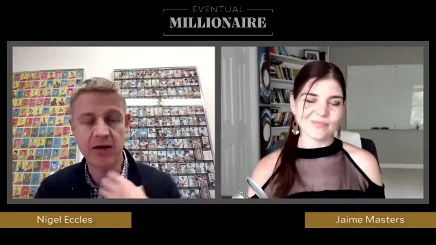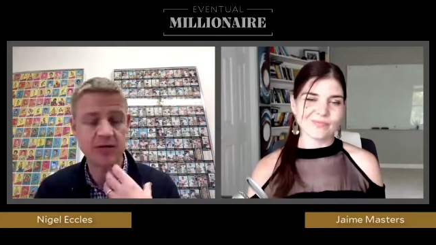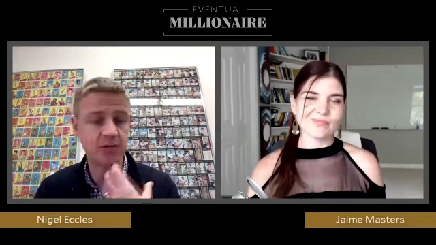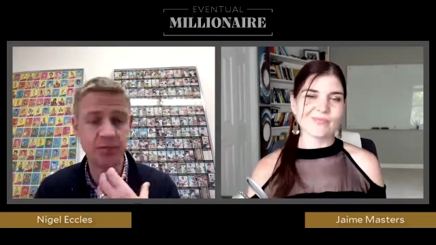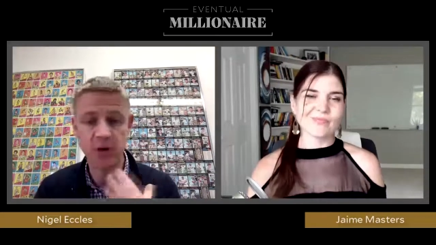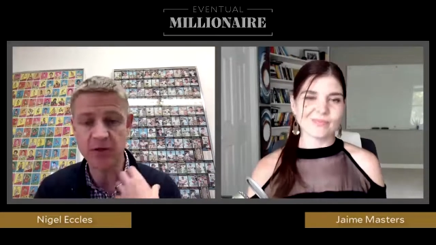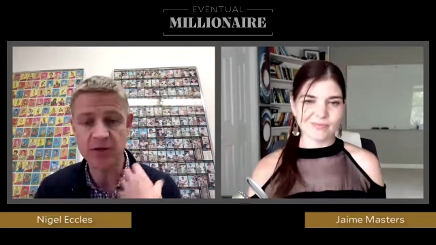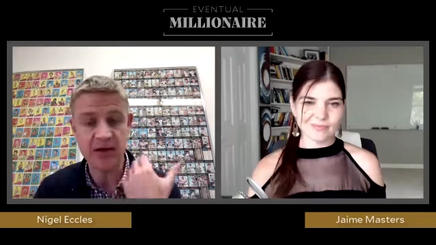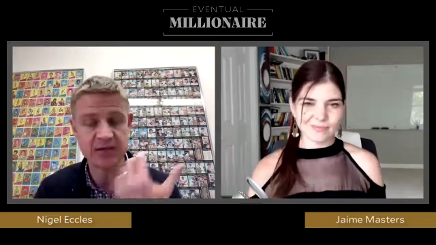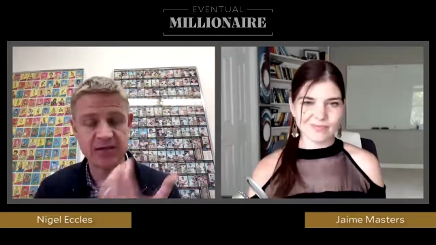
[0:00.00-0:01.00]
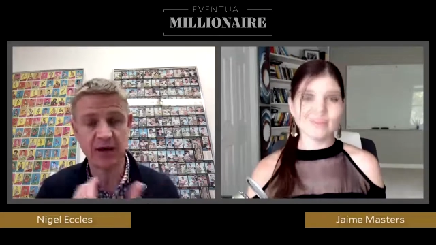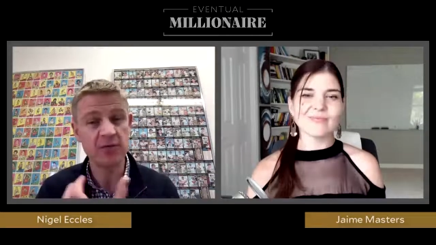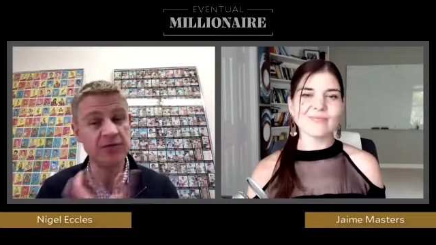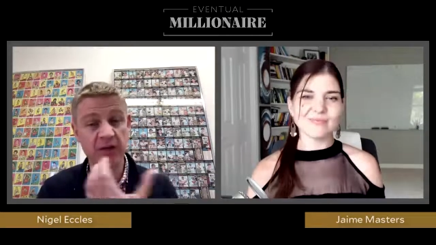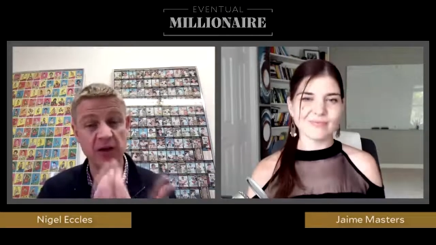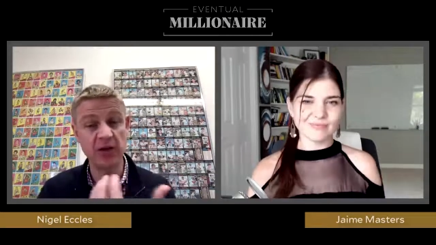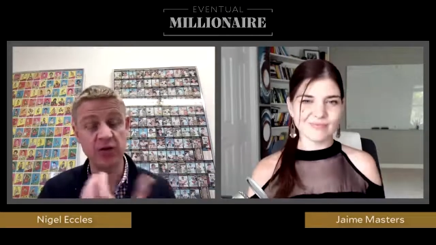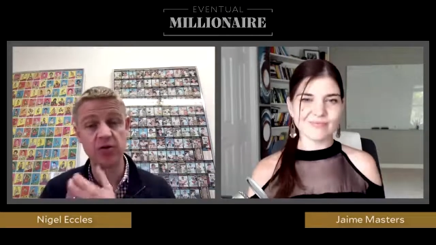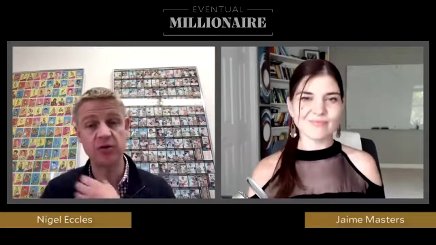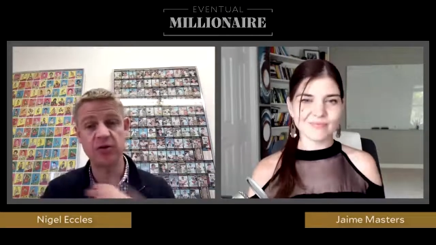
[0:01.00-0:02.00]
Speaker 1: Like, so podcasting, I was fairly
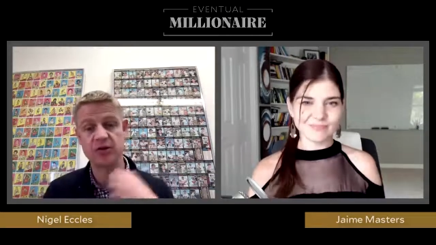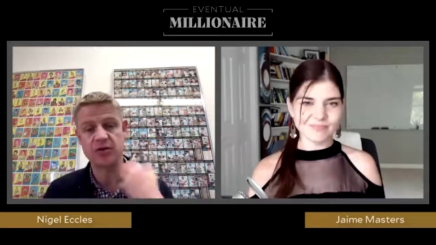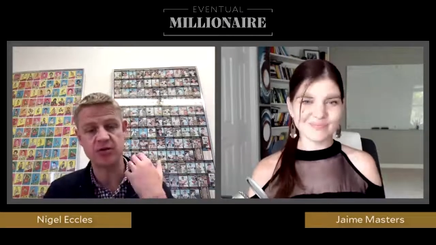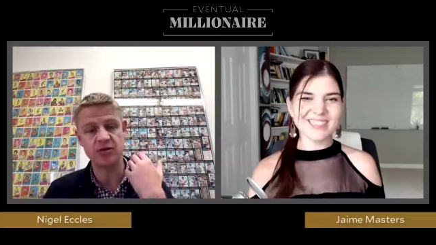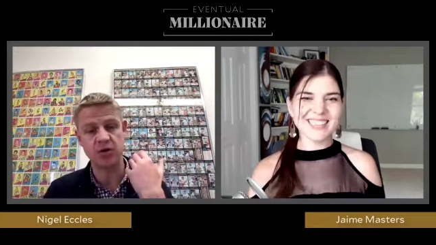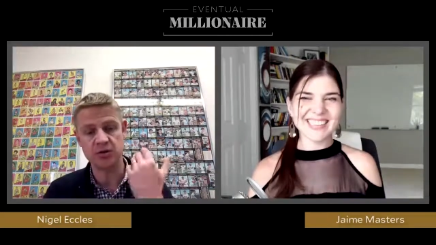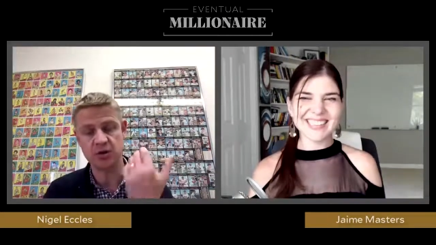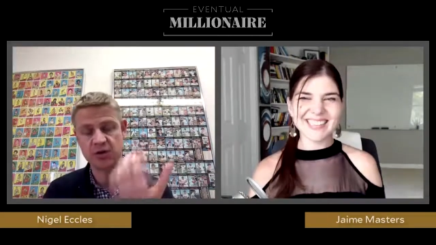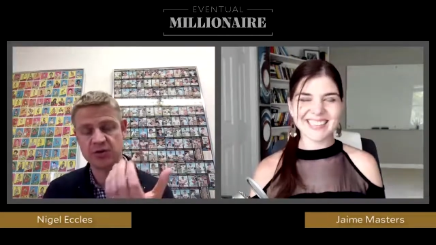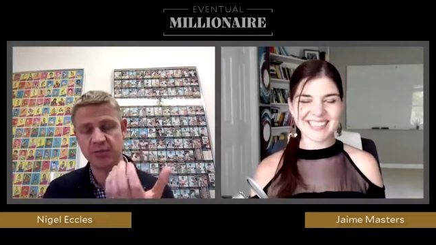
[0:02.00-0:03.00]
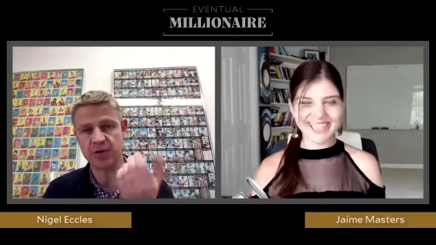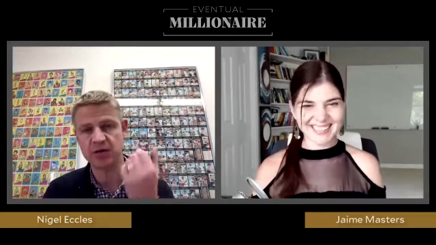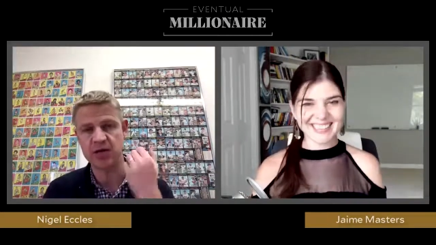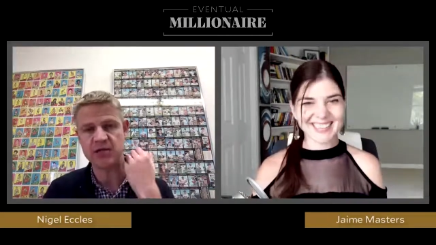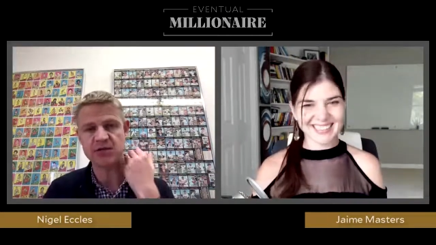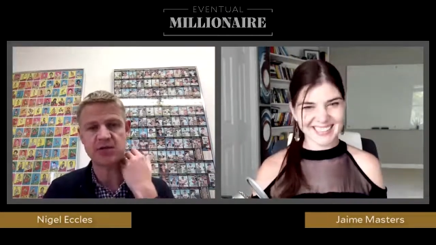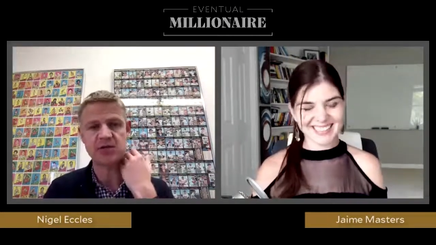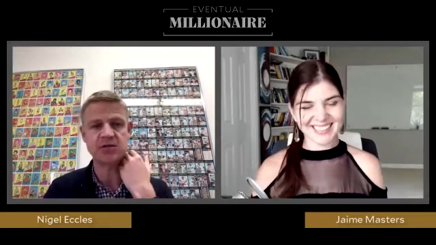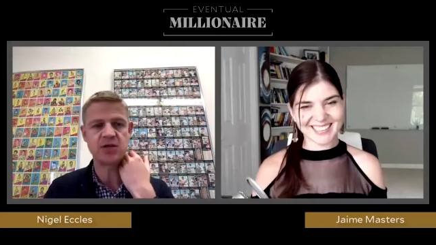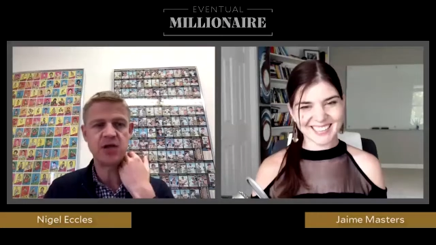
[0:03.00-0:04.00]
new to it, talking to lots of
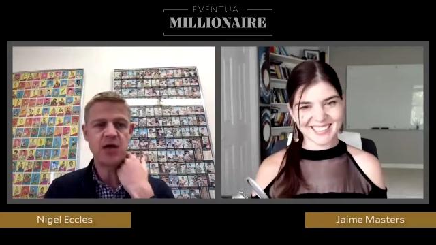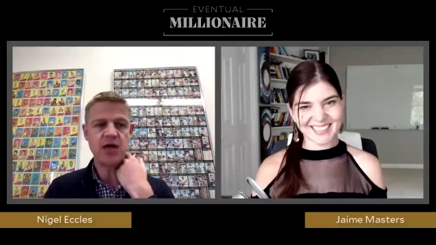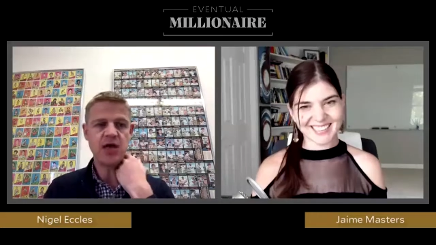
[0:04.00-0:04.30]
podcasters,